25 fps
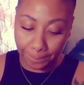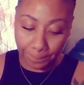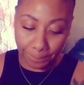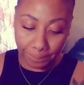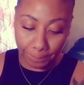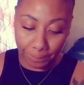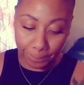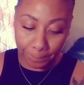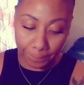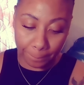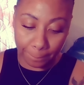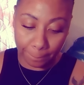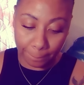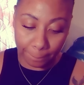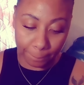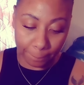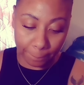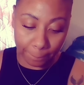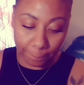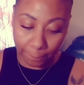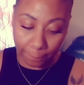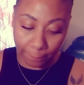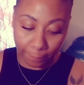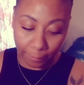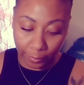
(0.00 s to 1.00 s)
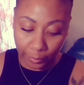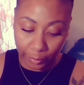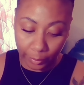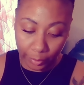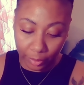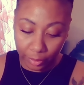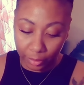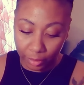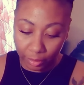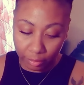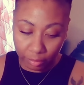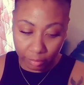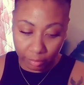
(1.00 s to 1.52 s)

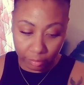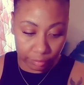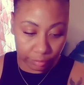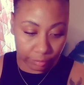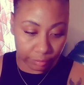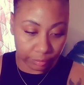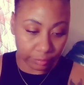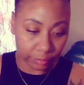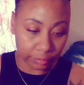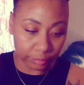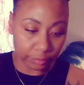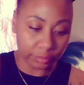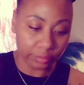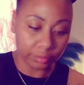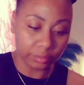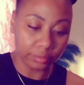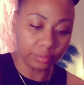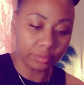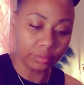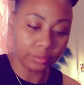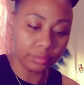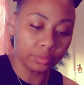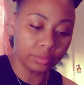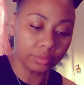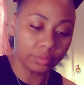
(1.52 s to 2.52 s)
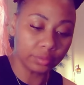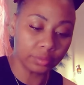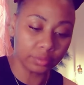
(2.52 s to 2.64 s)
(silence)